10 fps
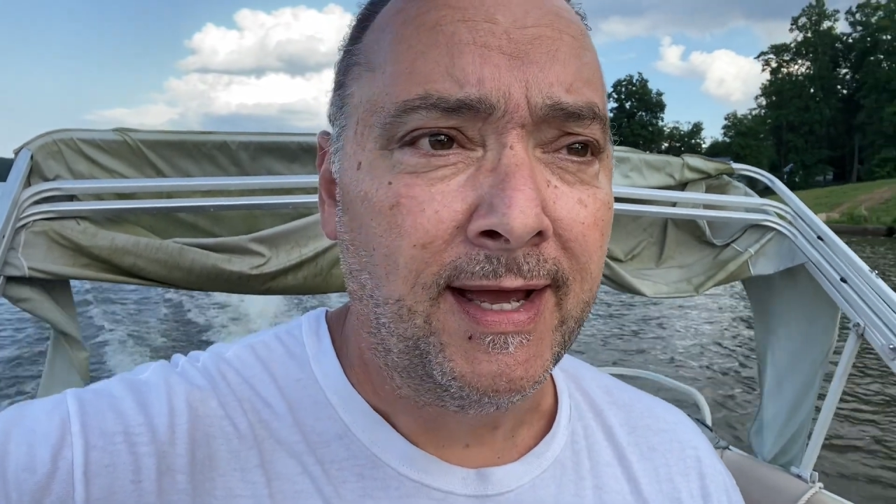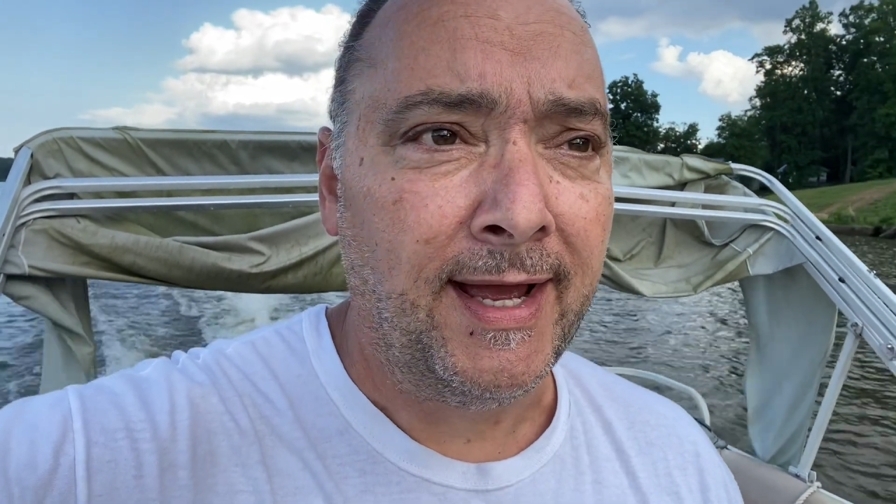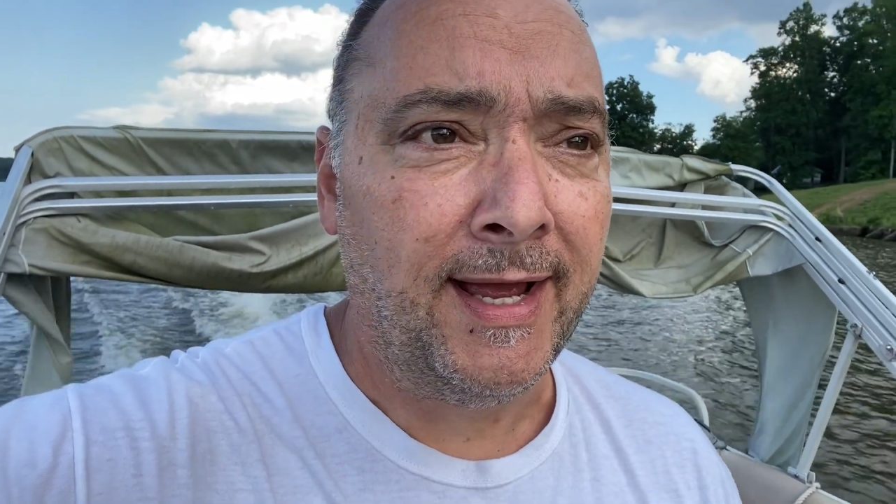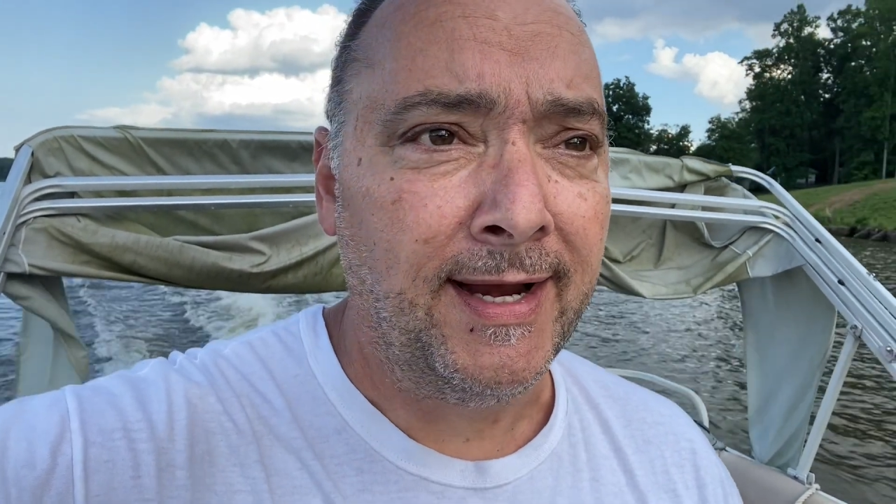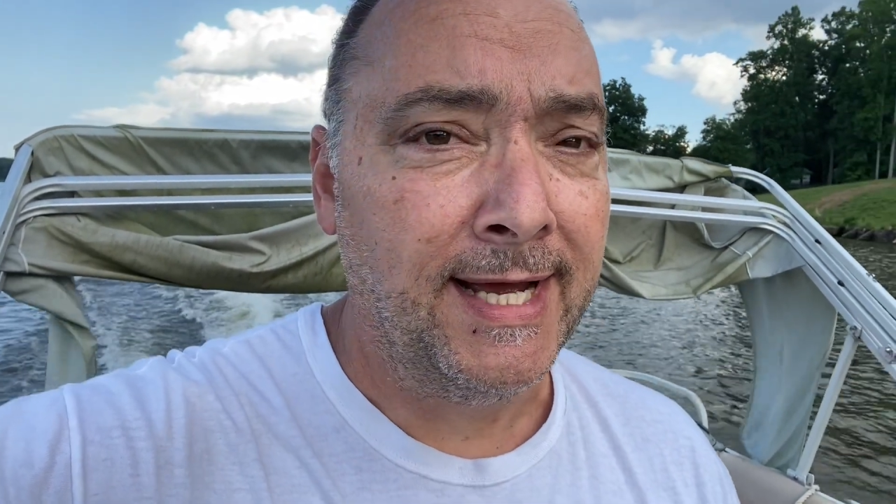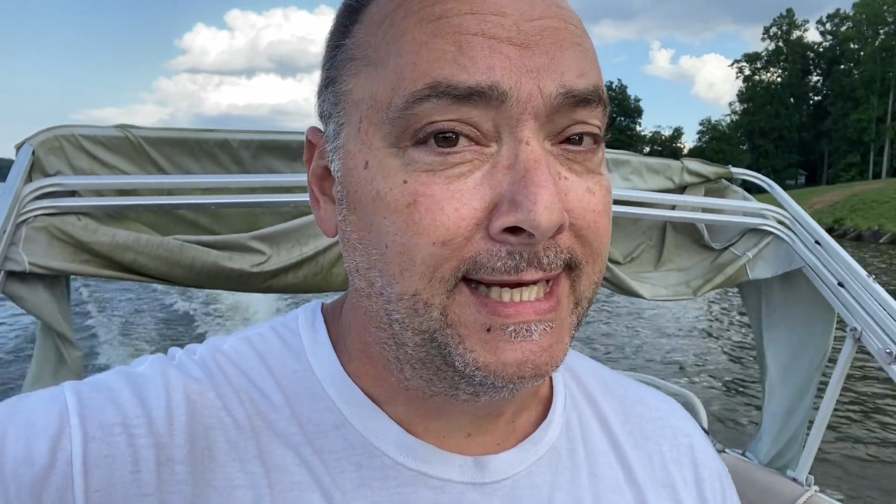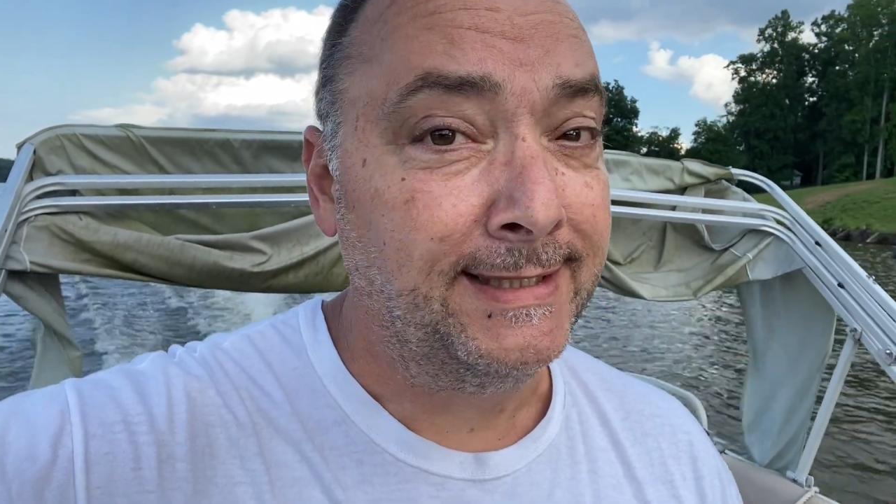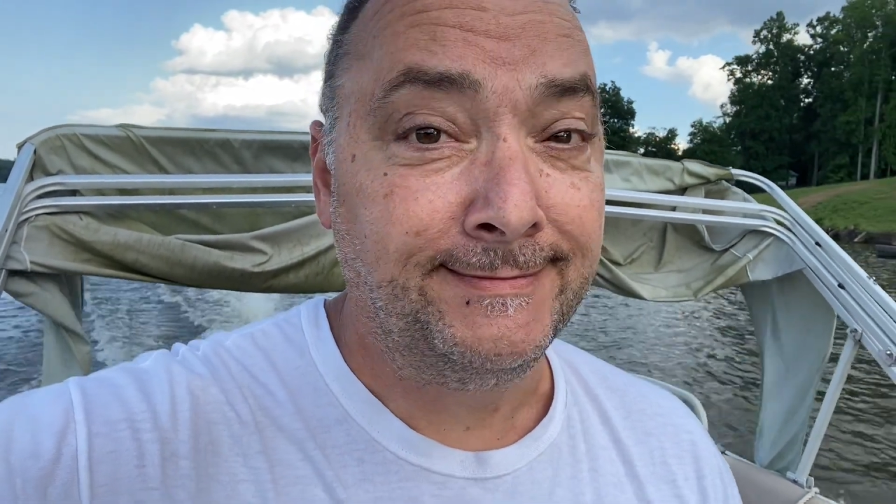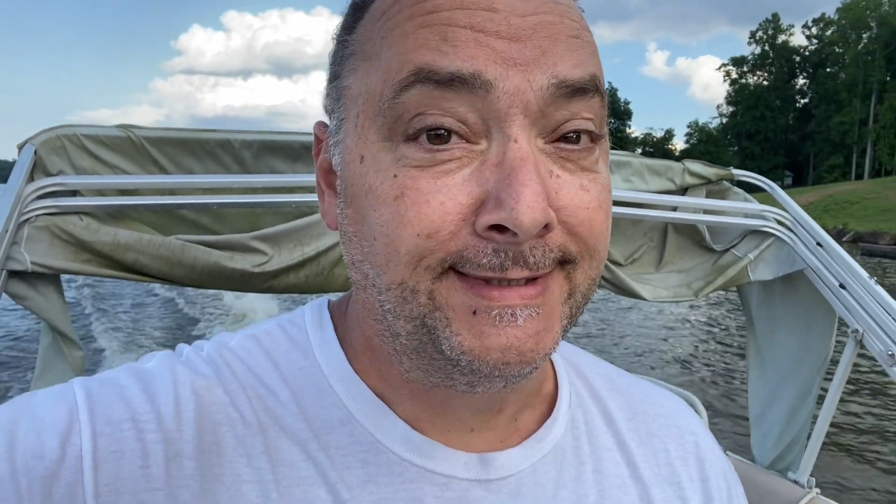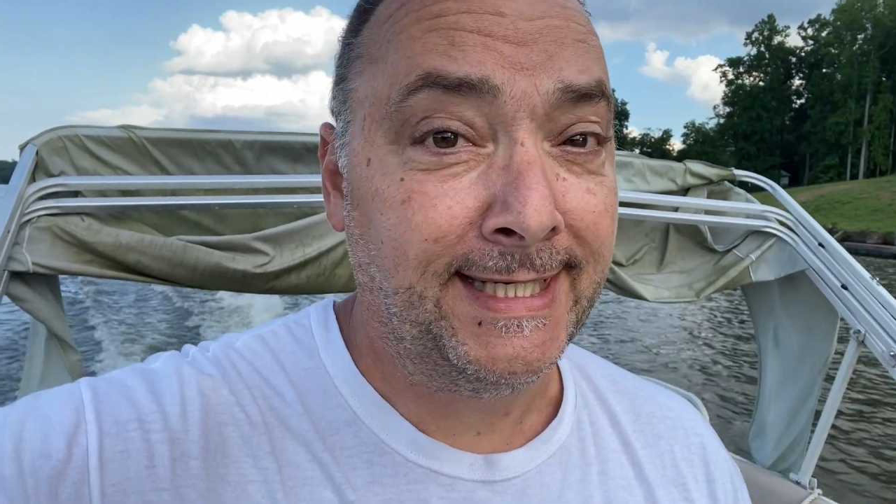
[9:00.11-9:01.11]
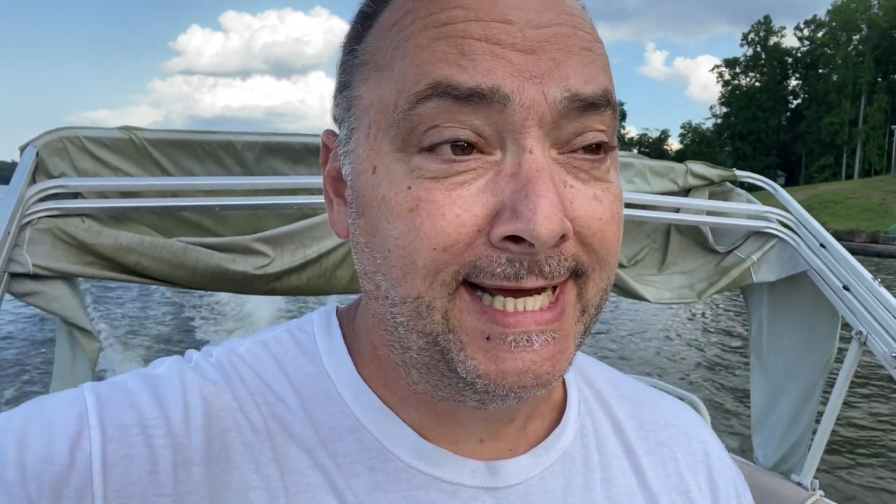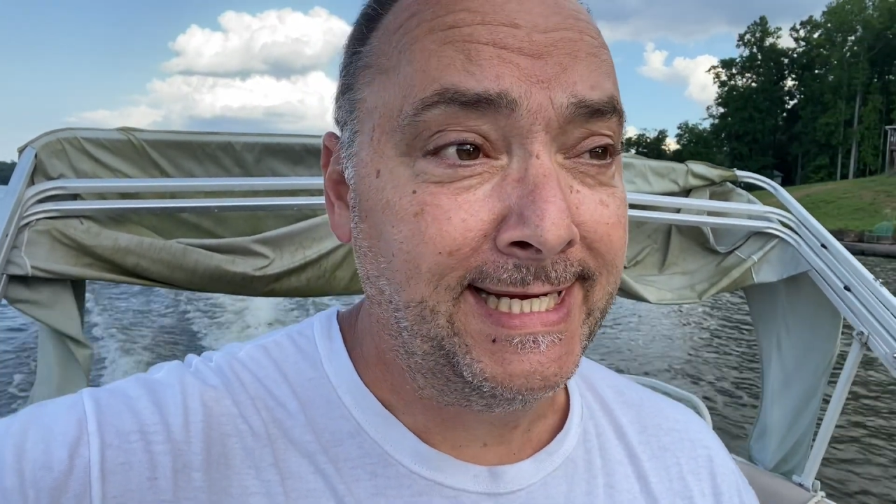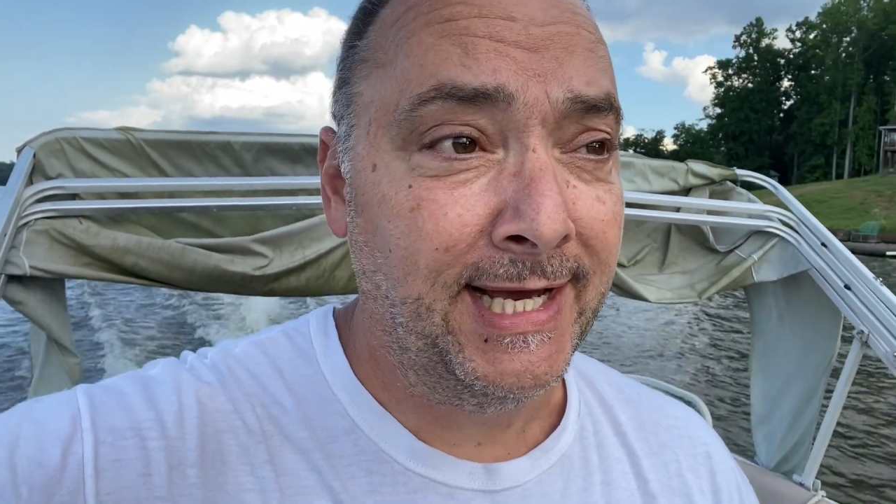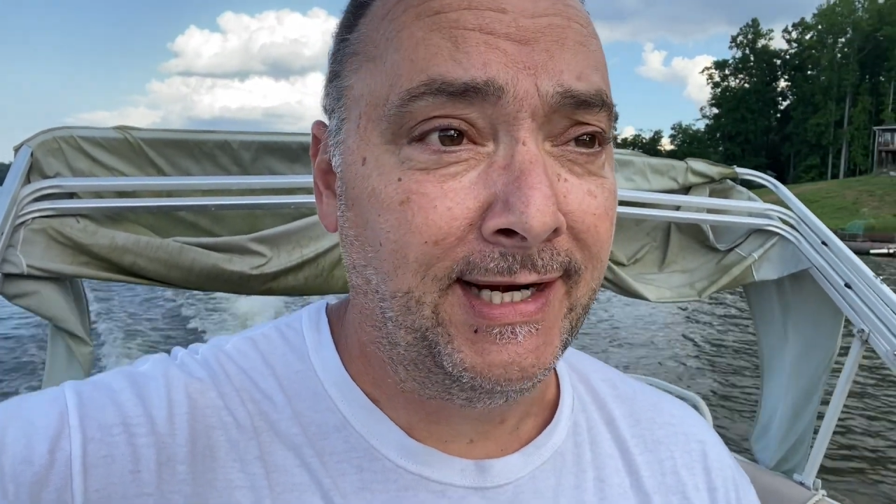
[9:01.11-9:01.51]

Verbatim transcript: and uh, it hadn't done